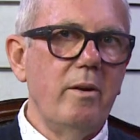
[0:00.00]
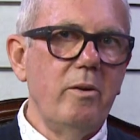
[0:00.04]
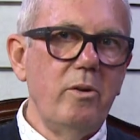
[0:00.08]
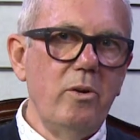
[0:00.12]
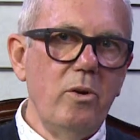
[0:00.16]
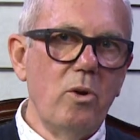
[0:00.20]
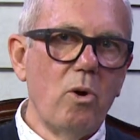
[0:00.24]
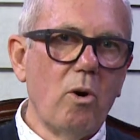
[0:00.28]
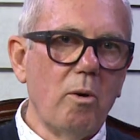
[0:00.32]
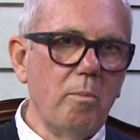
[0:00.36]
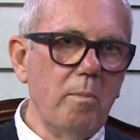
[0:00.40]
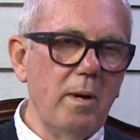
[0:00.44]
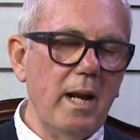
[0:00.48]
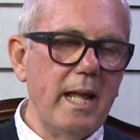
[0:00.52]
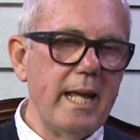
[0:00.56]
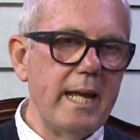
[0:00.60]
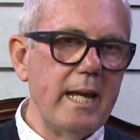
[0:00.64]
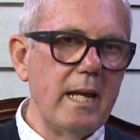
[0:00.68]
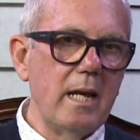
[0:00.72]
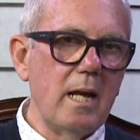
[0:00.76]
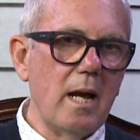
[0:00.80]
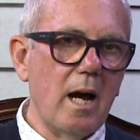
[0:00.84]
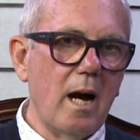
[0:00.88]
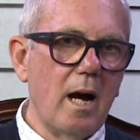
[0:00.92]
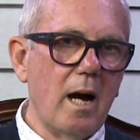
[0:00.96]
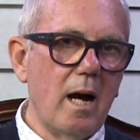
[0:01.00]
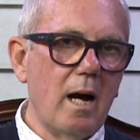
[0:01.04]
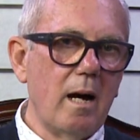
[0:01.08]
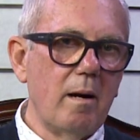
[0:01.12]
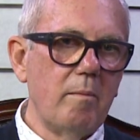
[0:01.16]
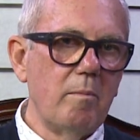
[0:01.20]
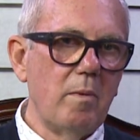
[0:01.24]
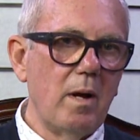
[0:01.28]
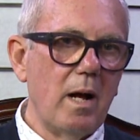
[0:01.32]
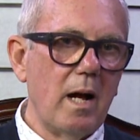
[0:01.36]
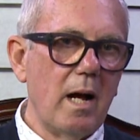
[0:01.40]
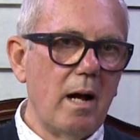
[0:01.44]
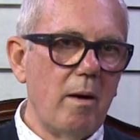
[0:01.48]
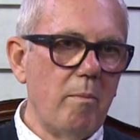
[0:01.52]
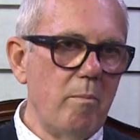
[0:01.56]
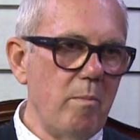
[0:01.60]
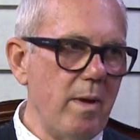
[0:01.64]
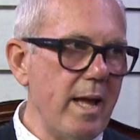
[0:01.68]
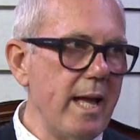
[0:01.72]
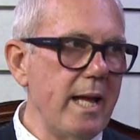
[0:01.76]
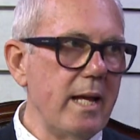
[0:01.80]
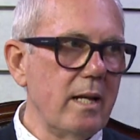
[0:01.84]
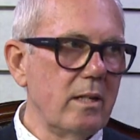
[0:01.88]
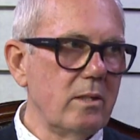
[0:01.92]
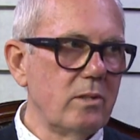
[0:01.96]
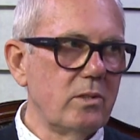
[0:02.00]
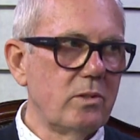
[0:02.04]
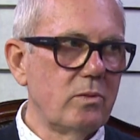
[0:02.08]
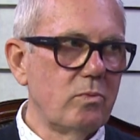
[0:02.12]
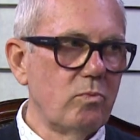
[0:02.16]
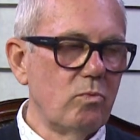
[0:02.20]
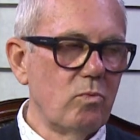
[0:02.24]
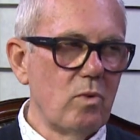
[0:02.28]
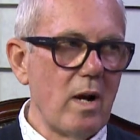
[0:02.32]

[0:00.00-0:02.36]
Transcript: Normally, a mayor's